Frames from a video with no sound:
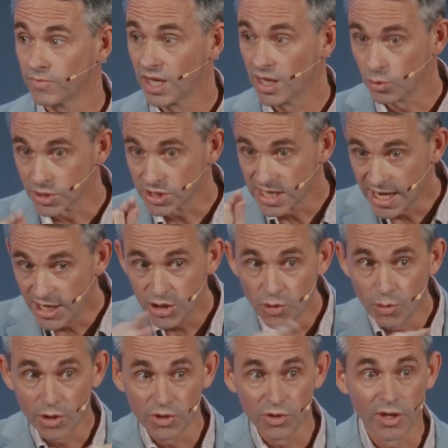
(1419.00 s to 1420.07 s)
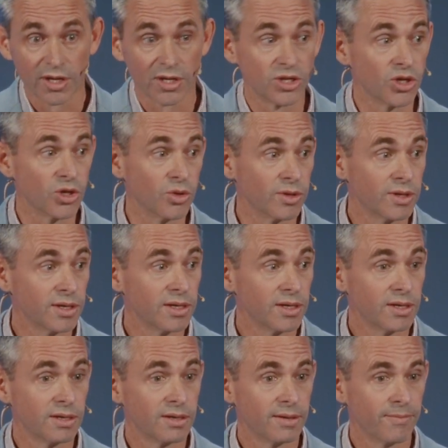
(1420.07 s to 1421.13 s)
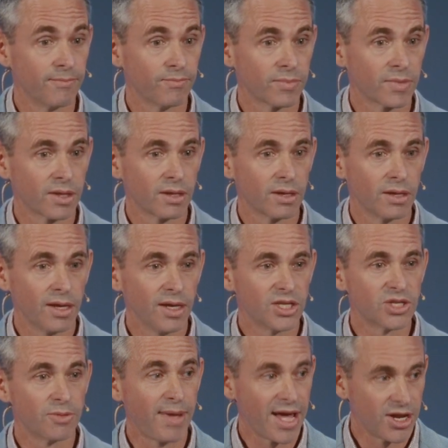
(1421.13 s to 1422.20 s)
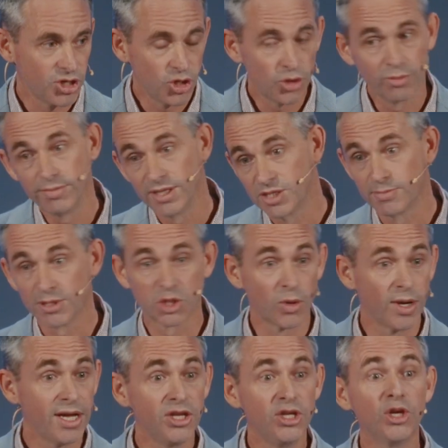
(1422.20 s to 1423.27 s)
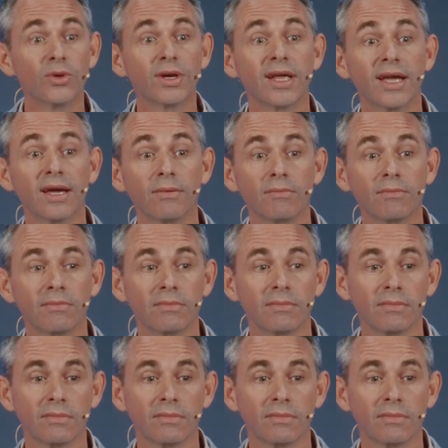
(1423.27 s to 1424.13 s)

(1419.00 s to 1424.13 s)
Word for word: He will tell you what you're going to do. It's about you, it's between you and Him.